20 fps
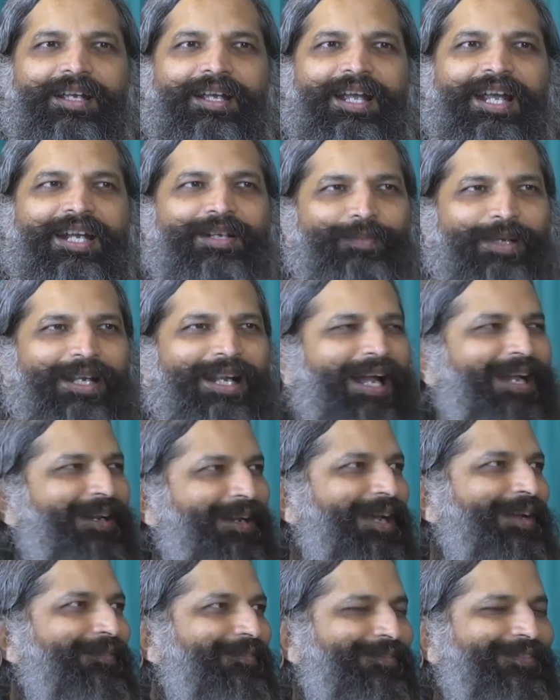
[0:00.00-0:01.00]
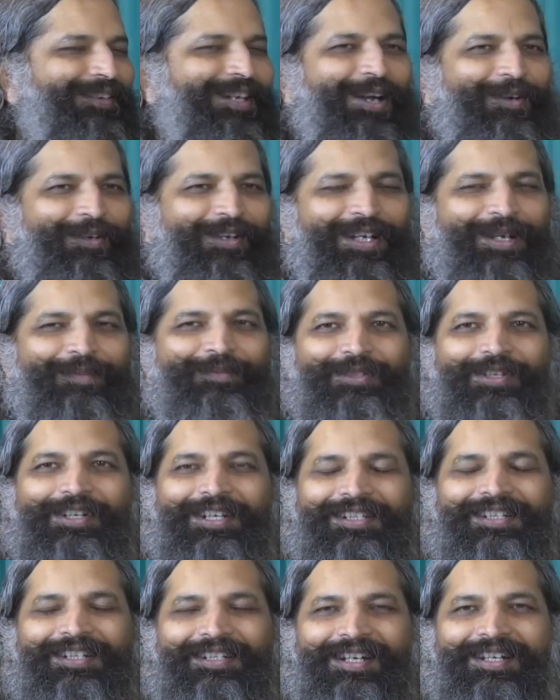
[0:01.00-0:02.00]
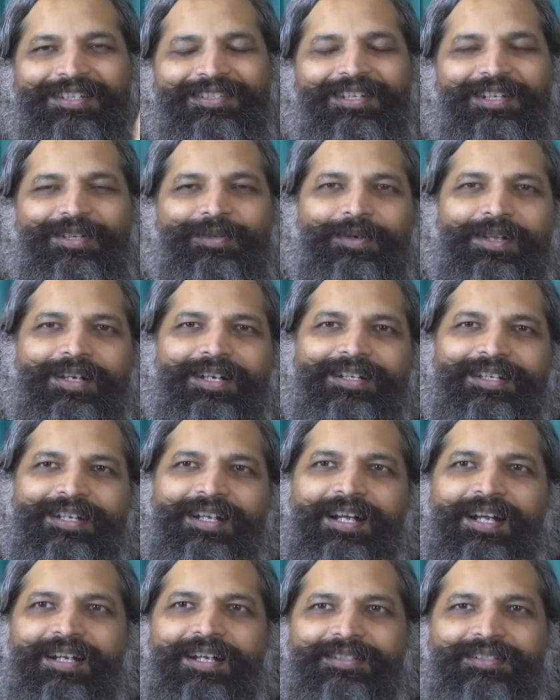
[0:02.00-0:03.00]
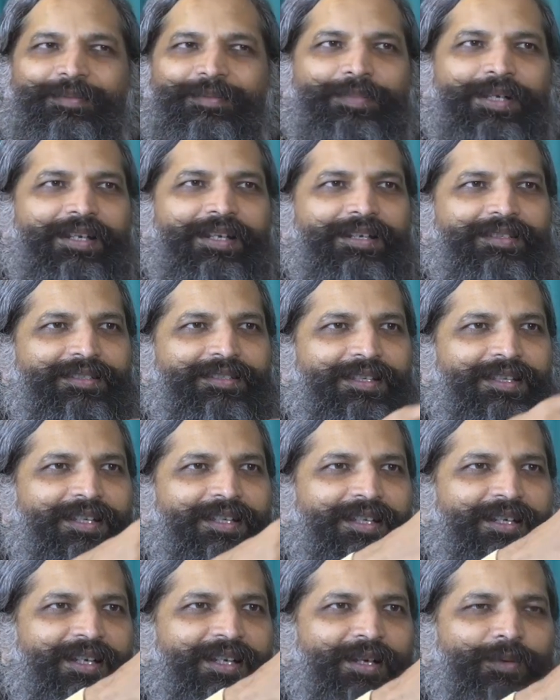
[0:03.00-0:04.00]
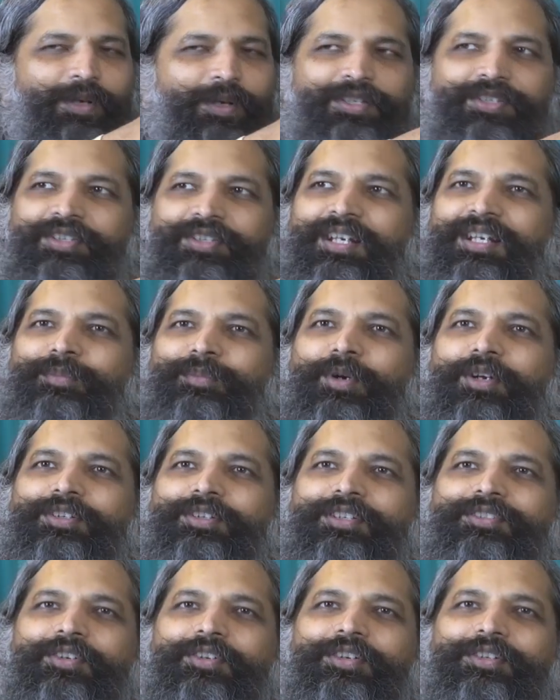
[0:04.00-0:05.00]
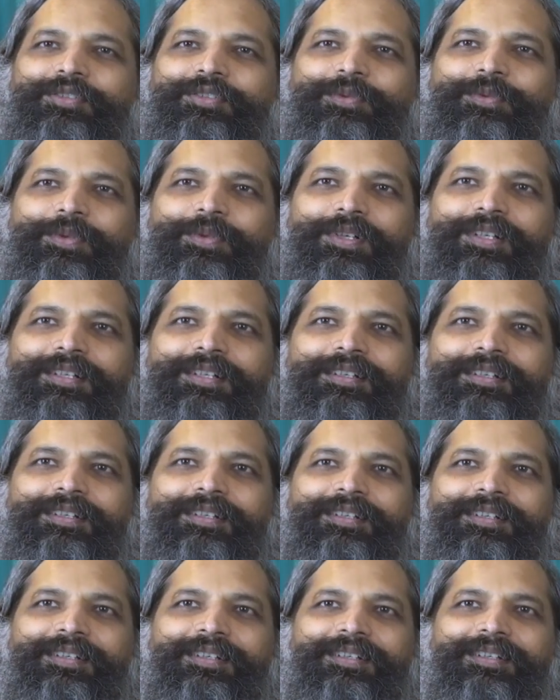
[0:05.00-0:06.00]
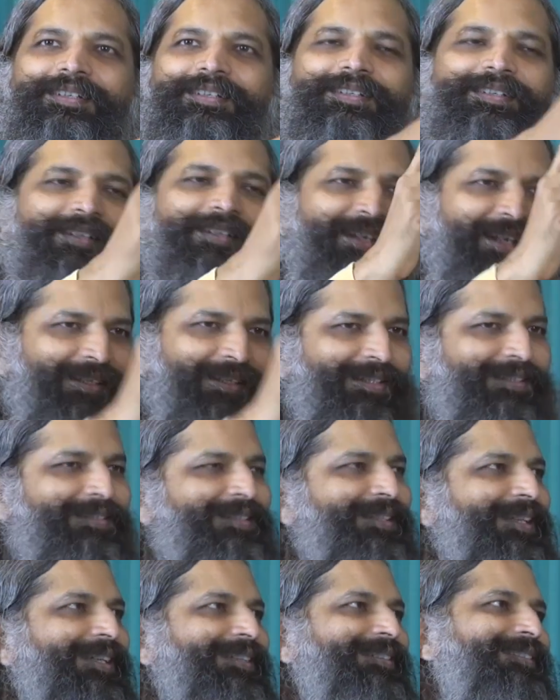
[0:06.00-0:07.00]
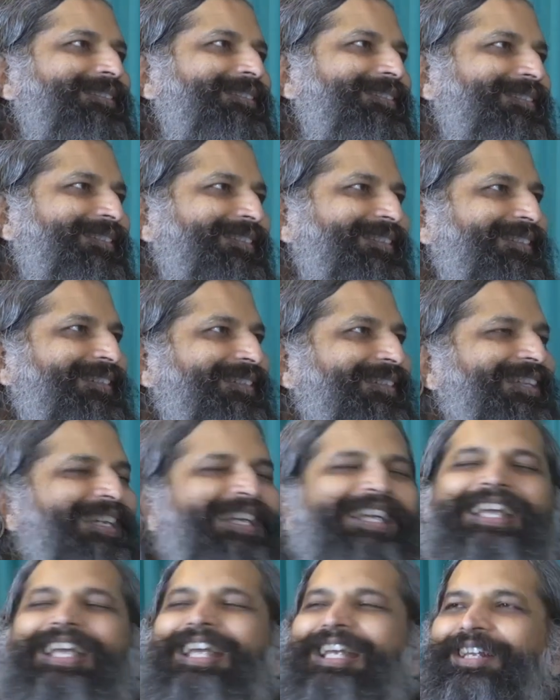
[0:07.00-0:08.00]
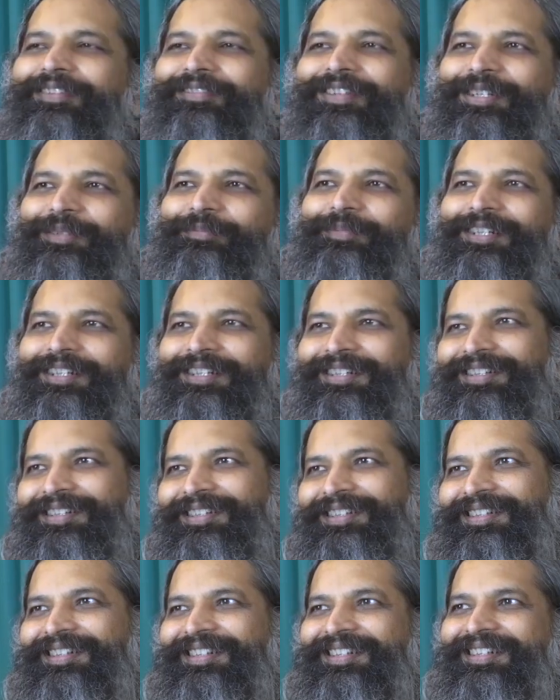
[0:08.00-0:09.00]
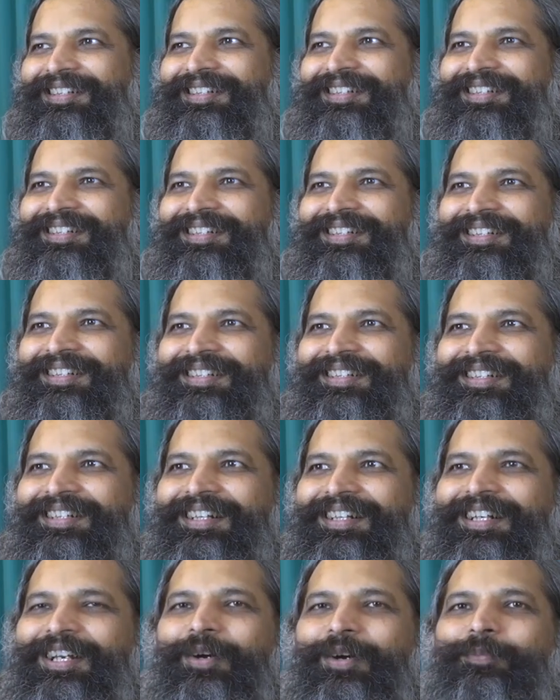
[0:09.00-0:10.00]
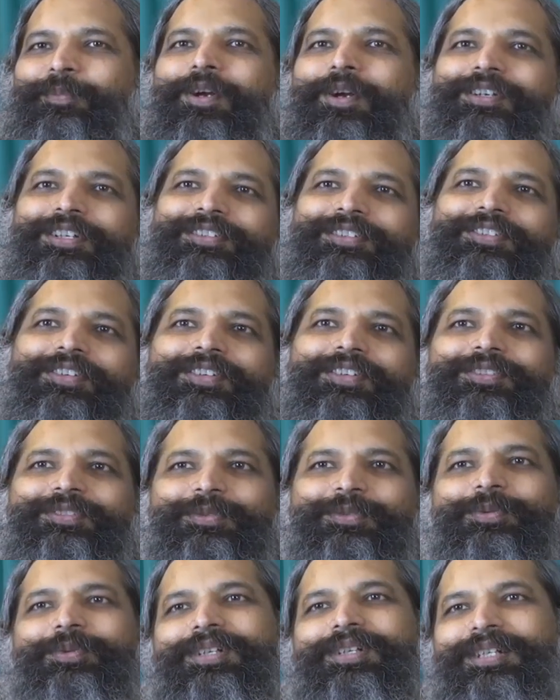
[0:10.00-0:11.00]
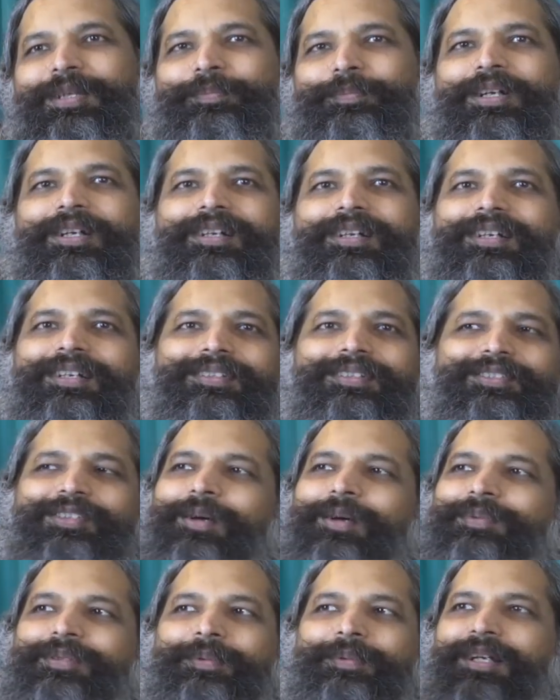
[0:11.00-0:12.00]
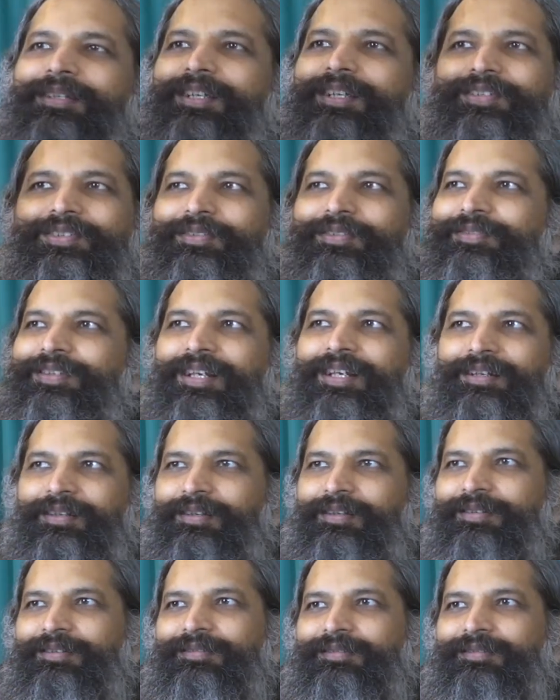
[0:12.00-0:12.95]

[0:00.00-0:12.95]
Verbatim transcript: And I have now come to recognize that quality, I ask the parents, Was she in a Montessori school? And they say, Yes, mm. inevitably. Mm. Now, Montessori school typically stops by the age of 10.